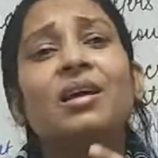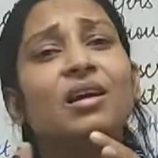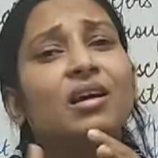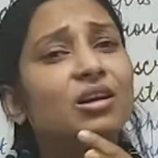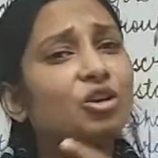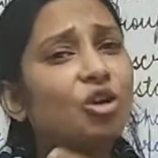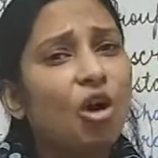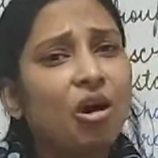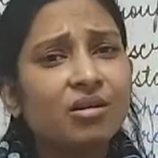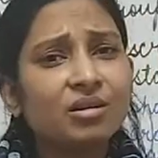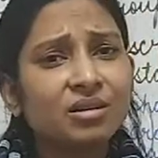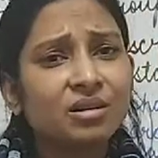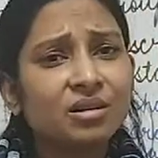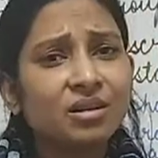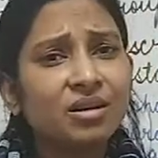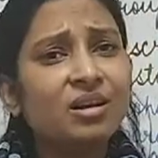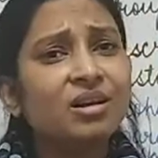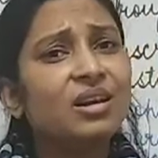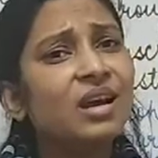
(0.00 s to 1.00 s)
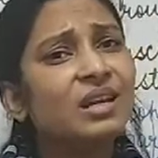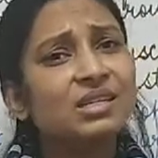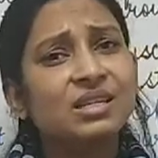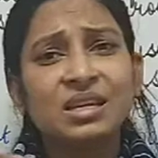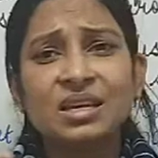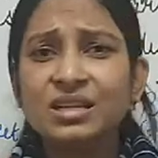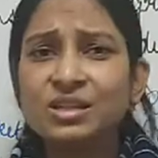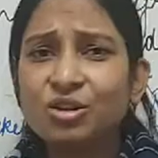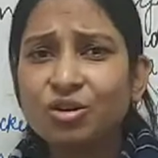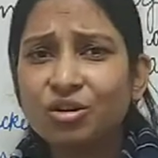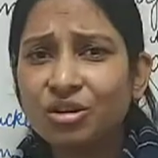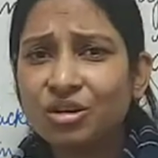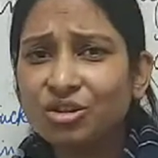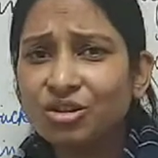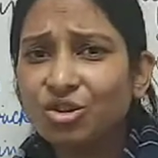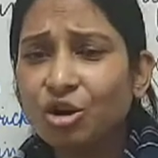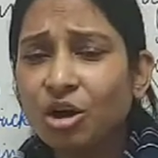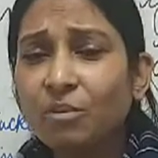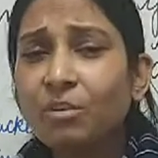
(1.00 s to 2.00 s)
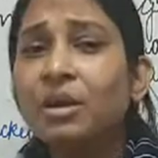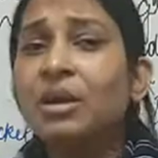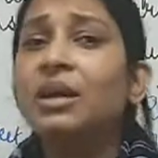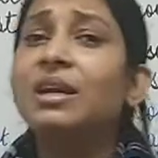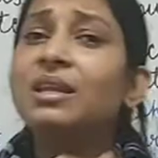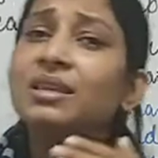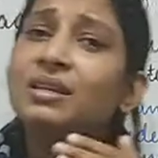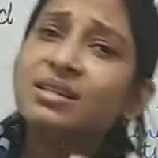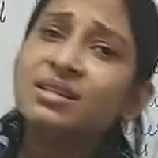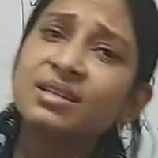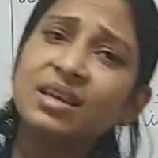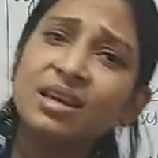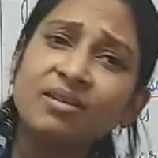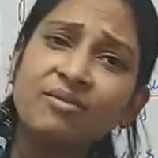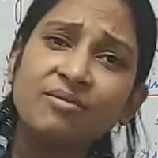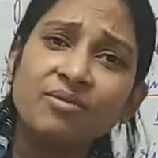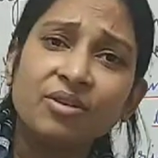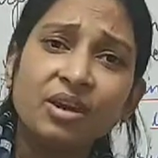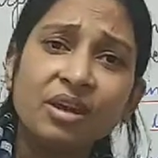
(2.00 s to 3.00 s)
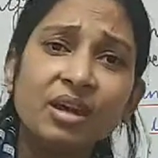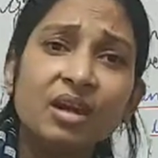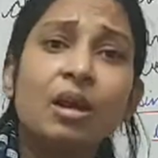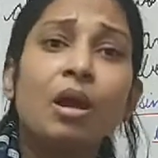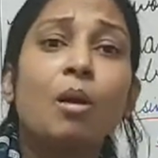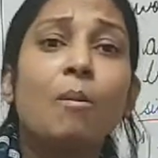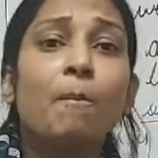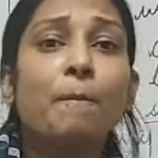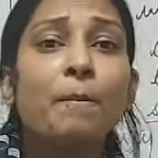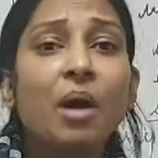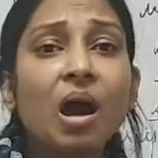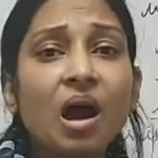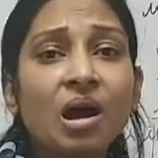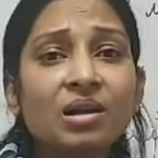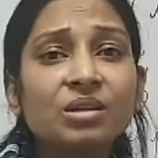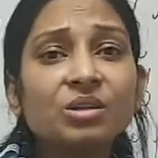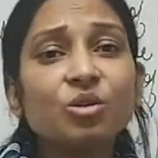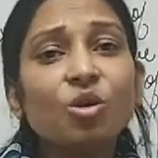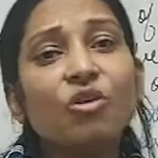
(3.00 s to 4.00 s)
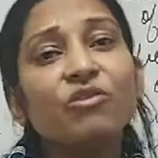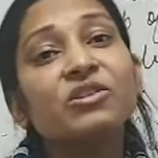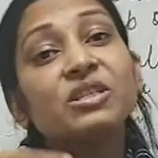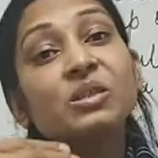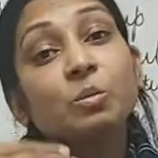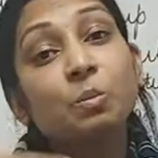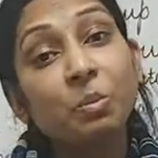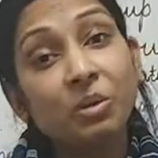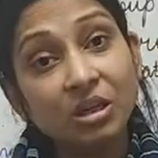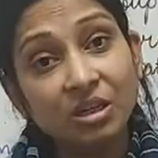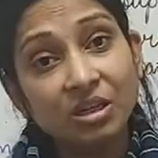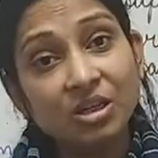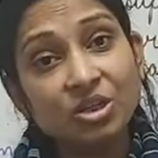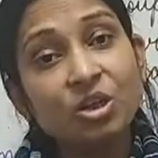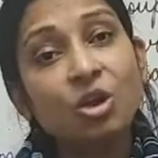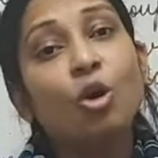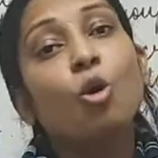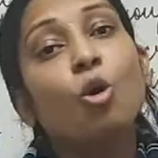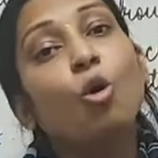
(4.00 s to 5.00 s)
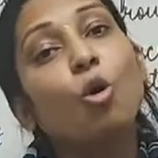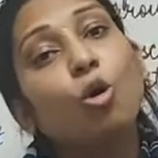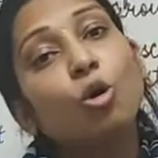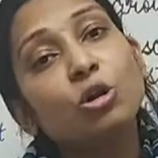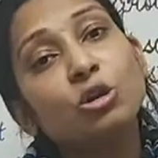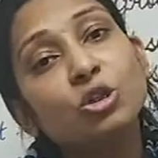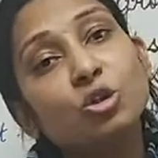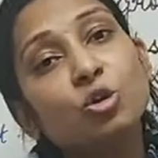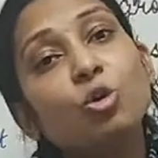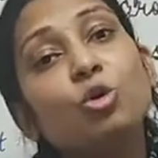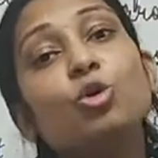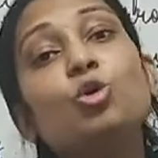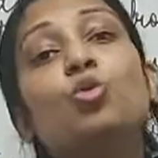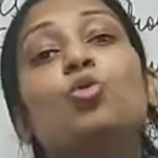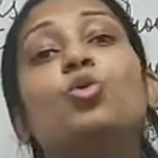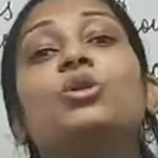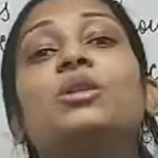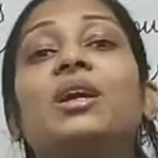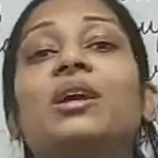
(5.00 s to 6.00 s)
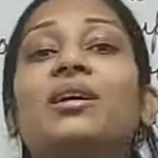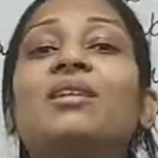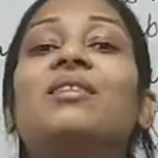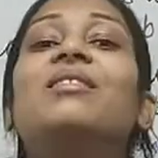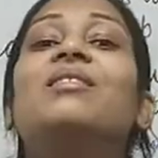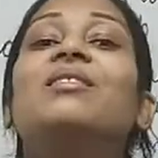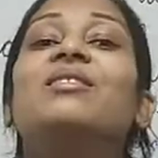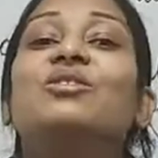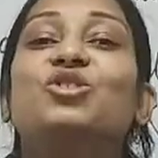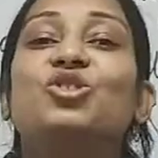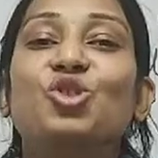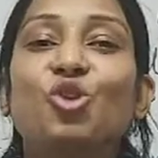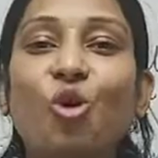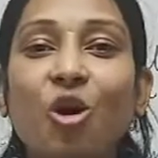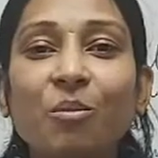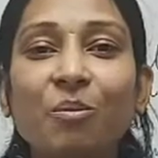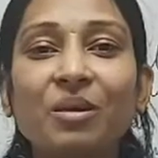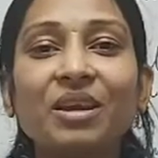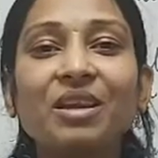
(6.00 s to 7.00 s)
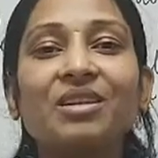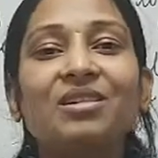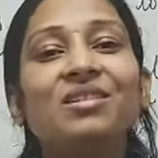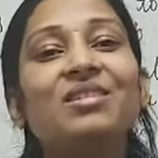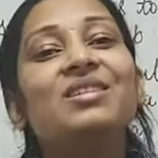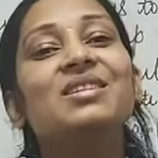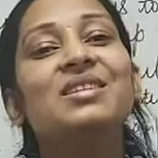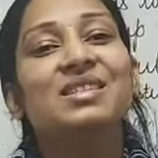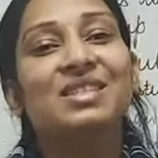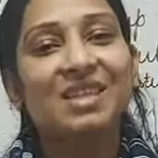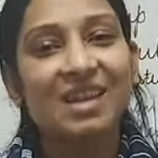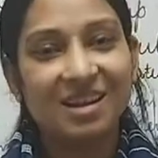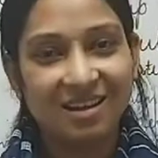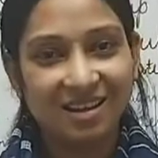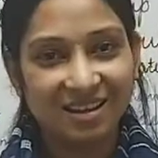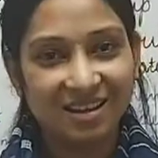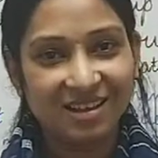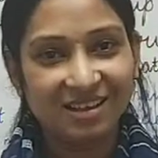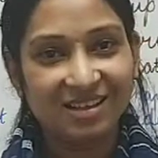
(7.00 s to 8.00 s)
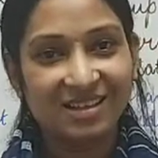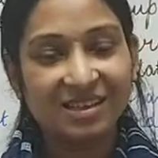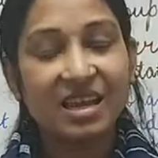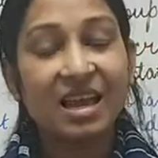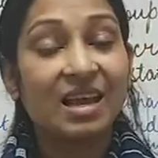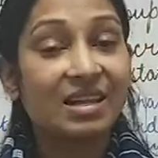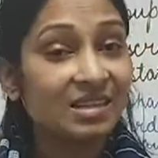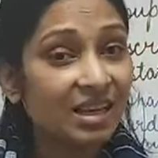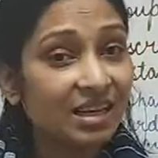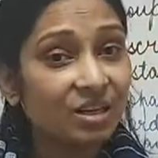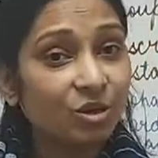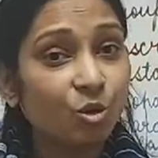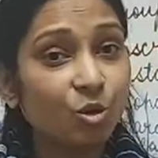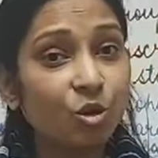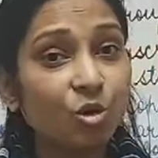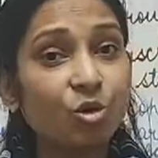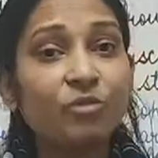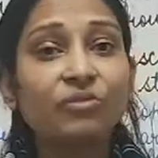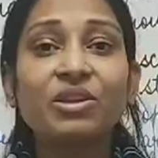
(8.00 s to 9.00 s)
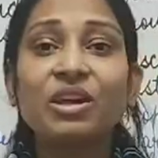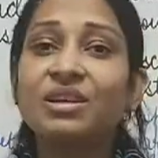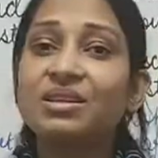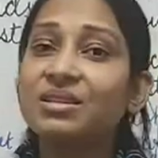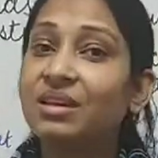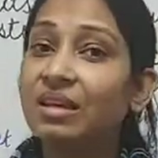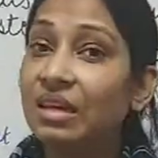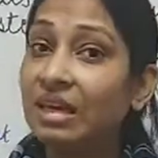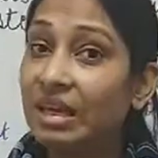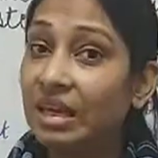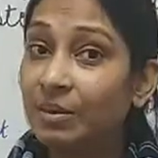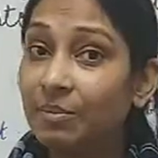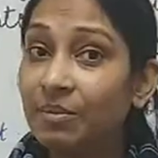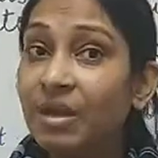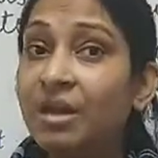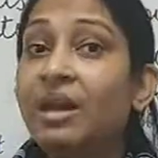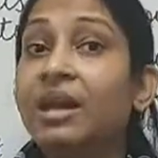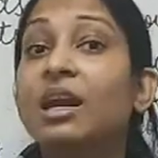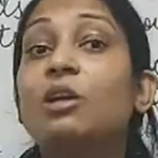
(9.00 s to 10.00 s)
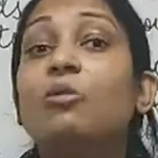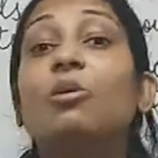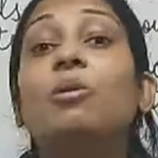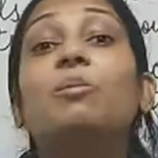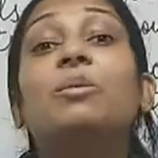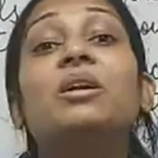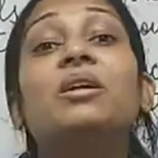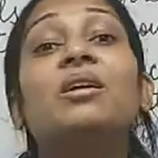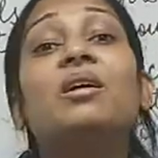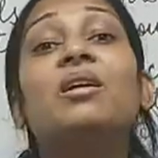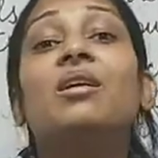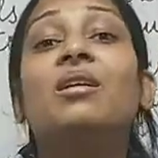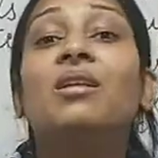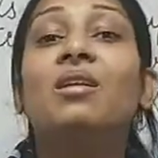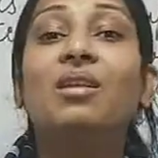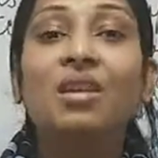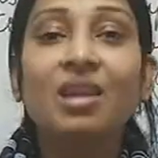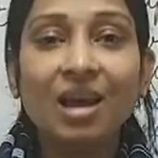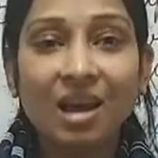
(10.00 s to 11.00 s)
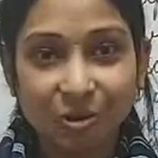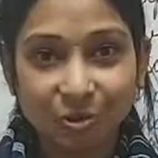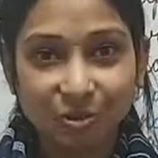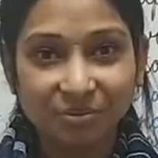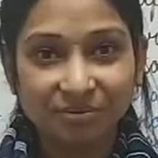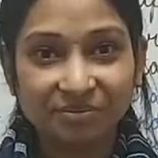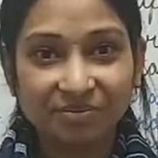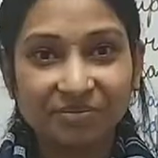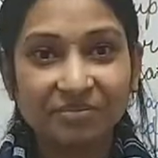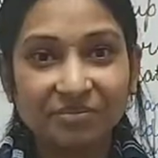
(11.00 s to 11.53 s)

A doctor does his or her job. In the same way, parts of speech also do their job in a sentence. As I told you, if there is a name, it will be a noun.